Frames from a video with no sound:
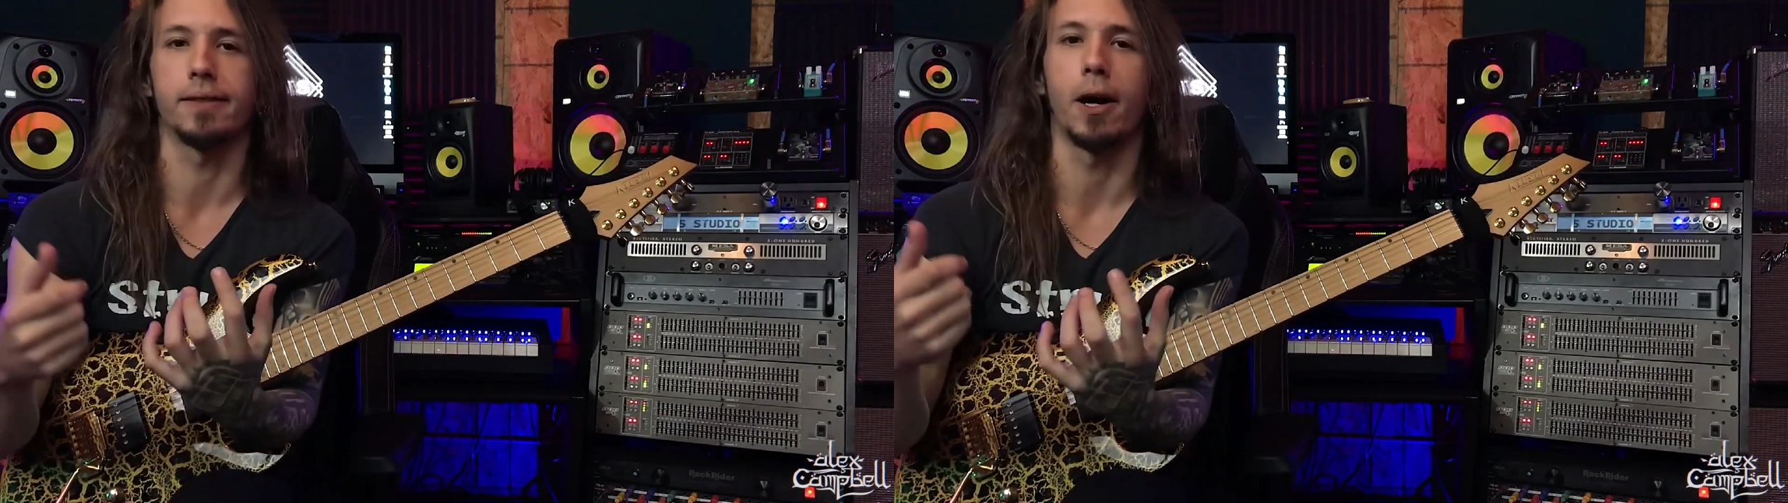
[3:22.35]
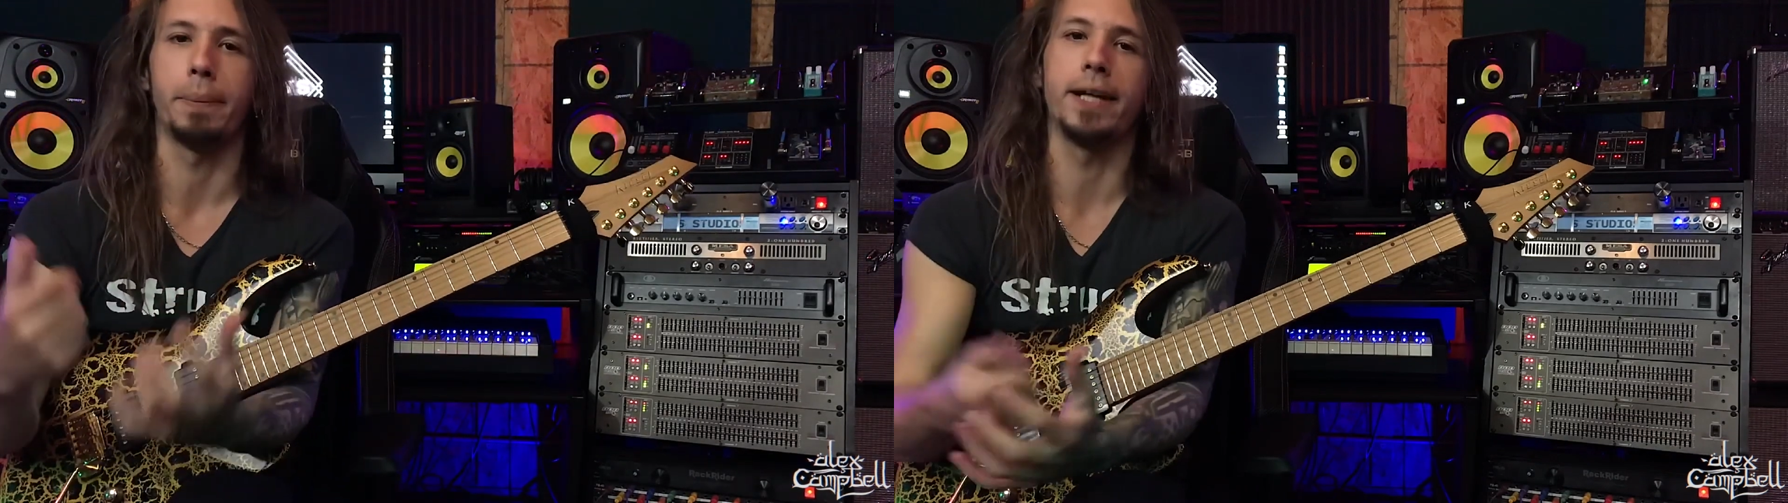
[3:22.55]

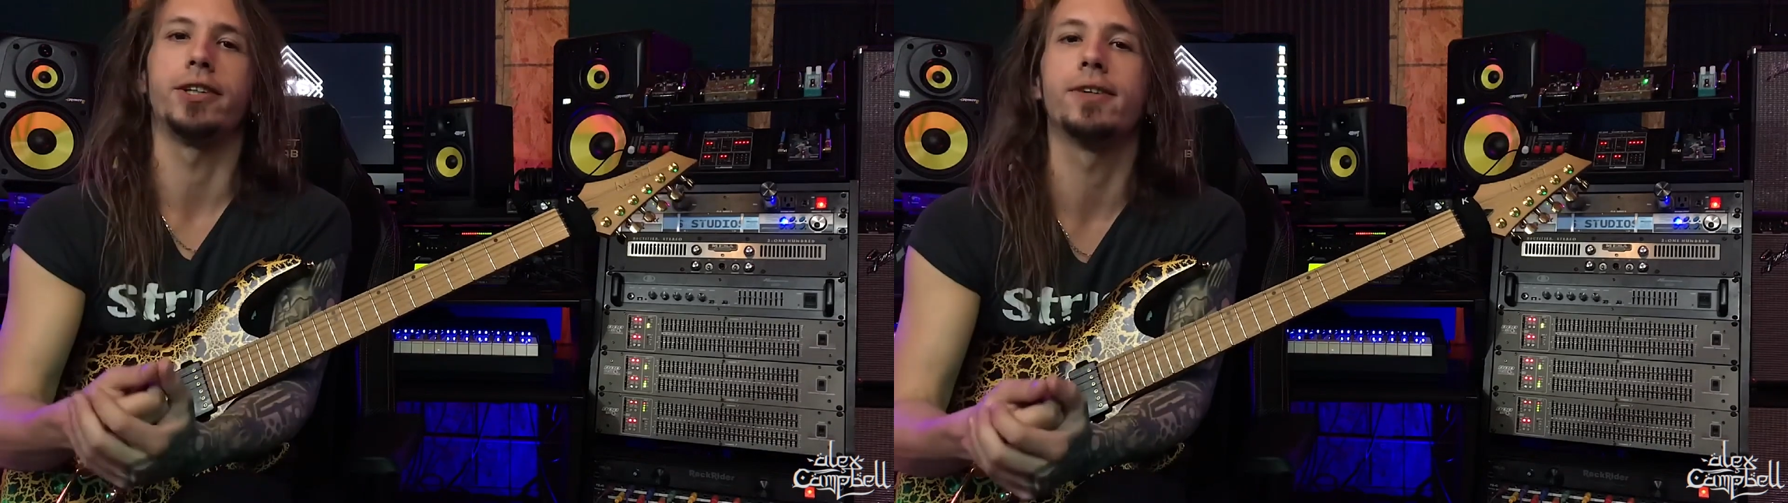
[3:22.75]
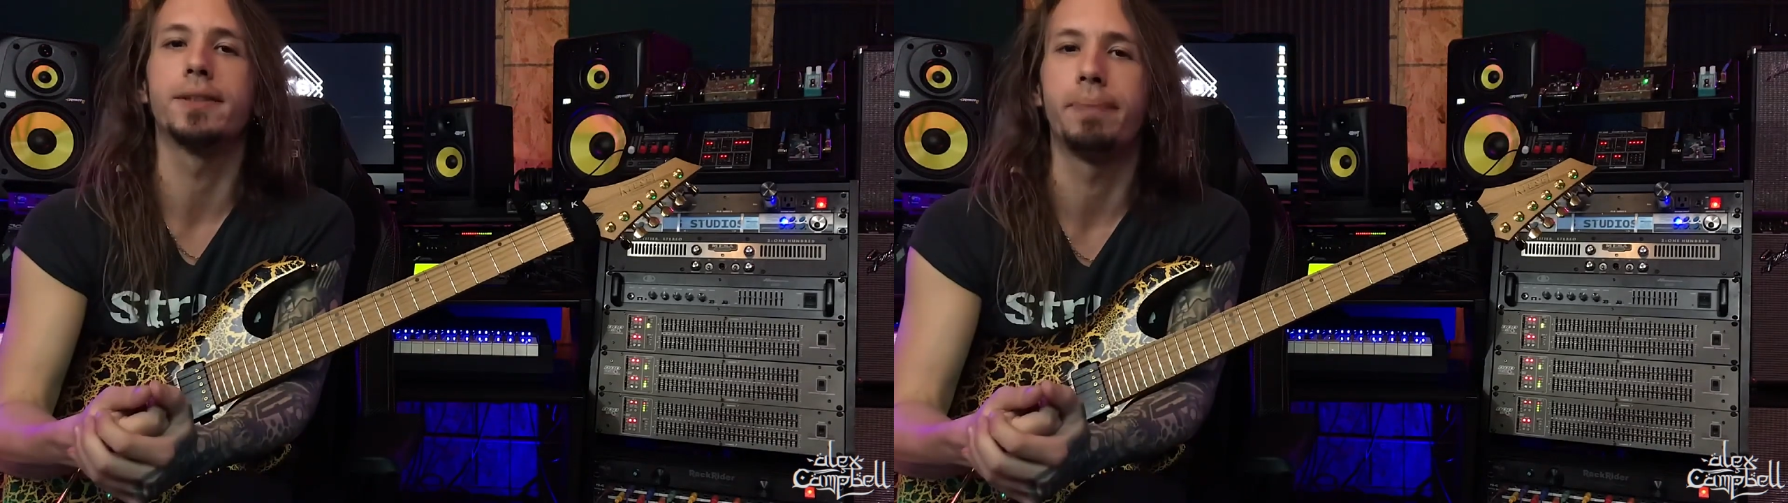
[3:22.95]

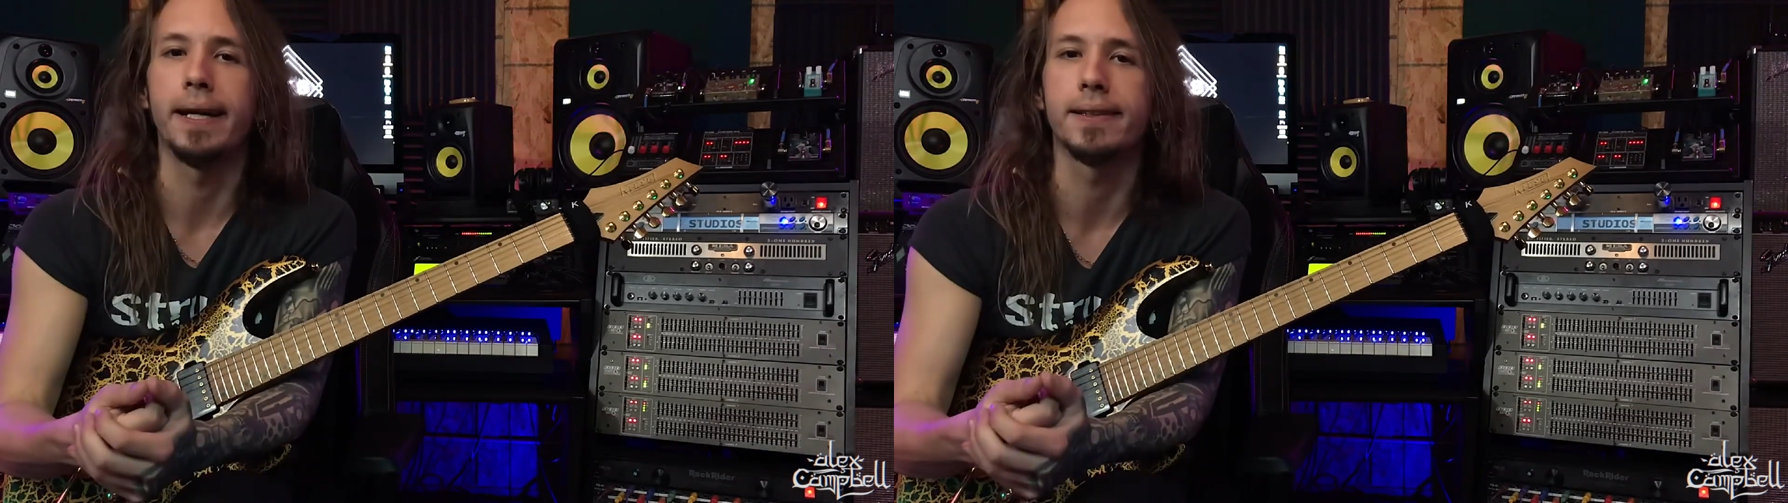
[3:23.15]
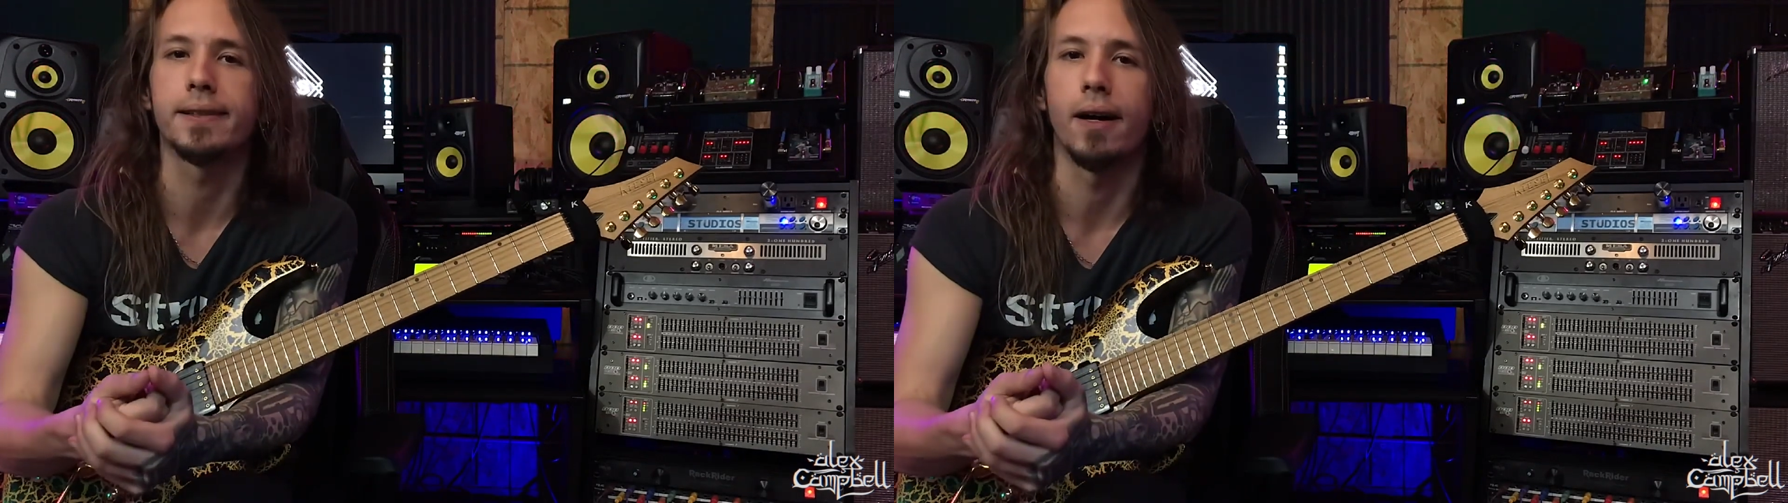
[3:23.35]
arpeggio is
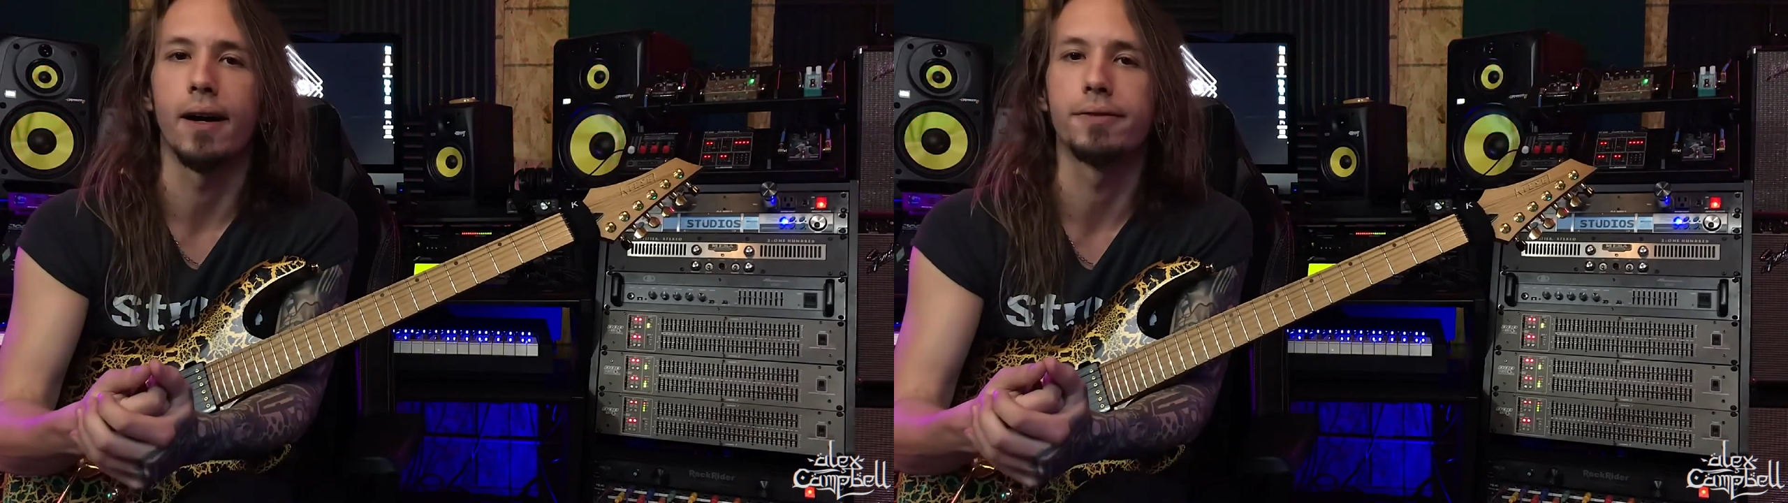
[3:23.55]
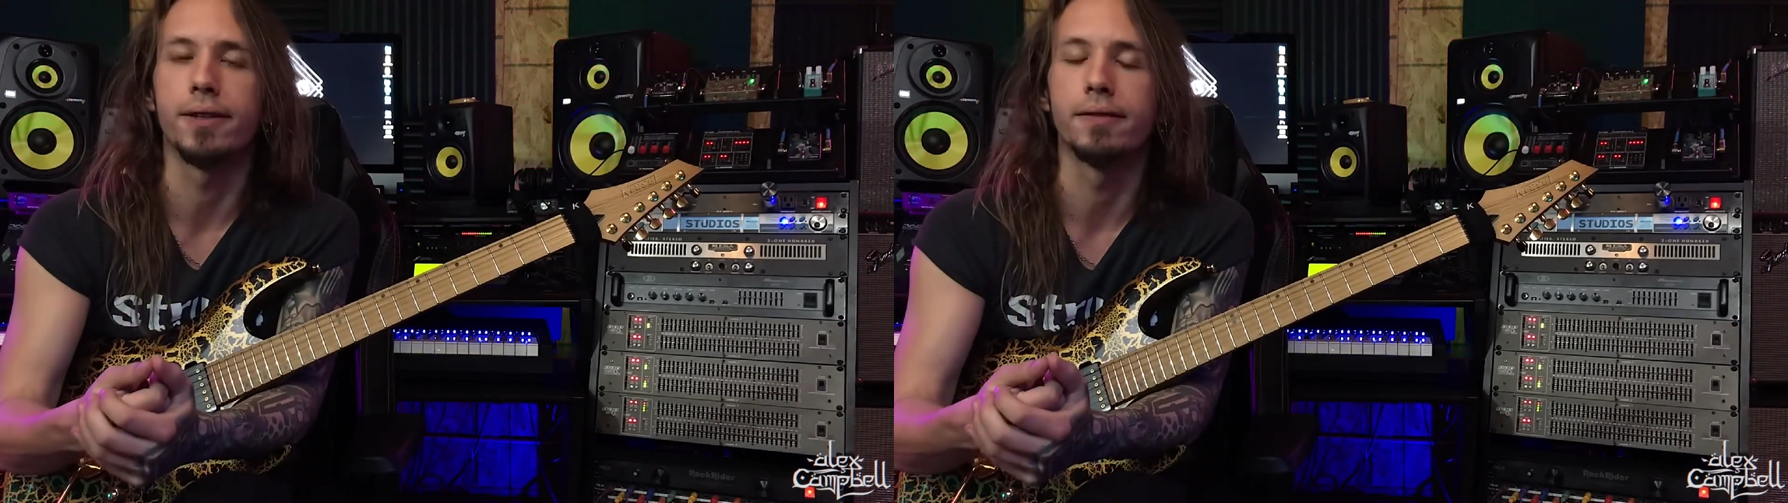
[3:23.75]
based
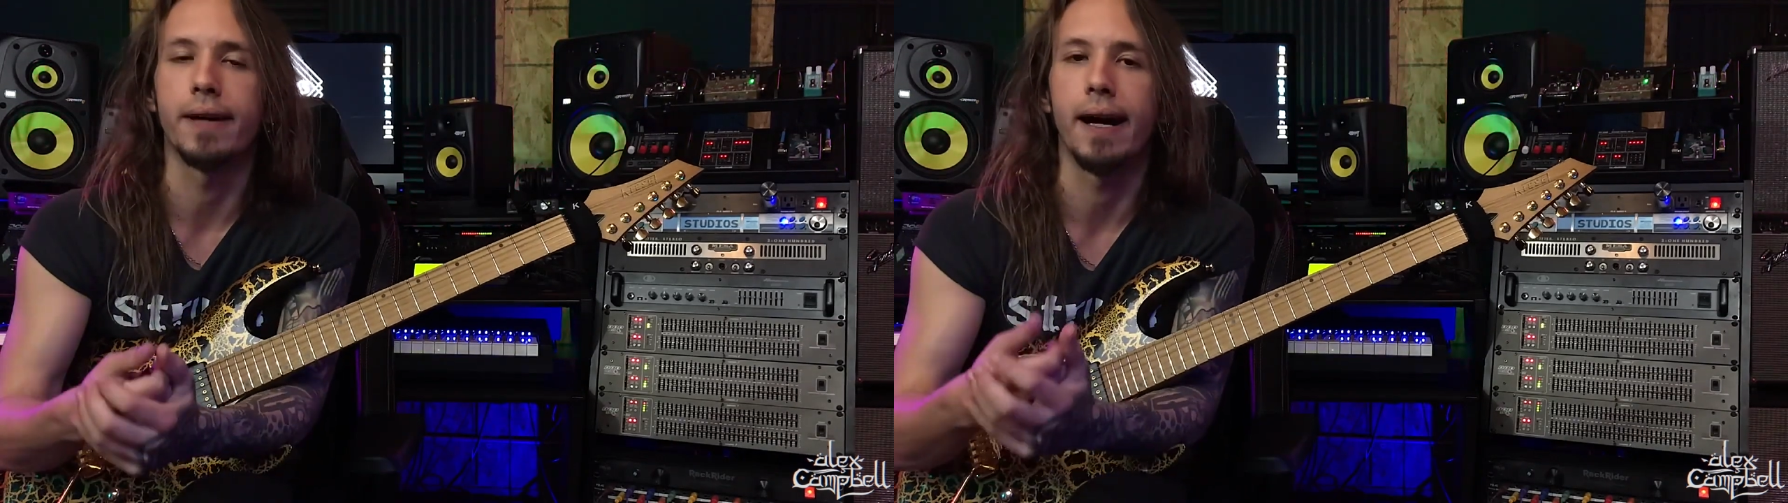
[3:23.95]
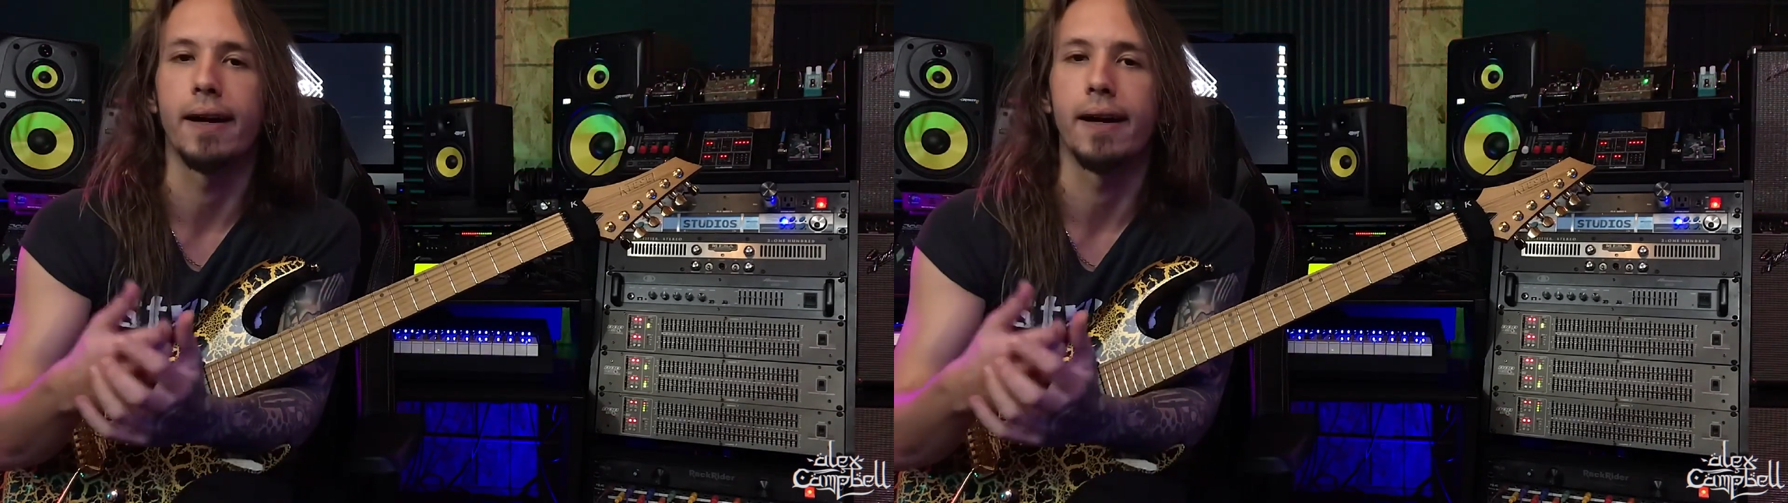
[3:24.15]
off of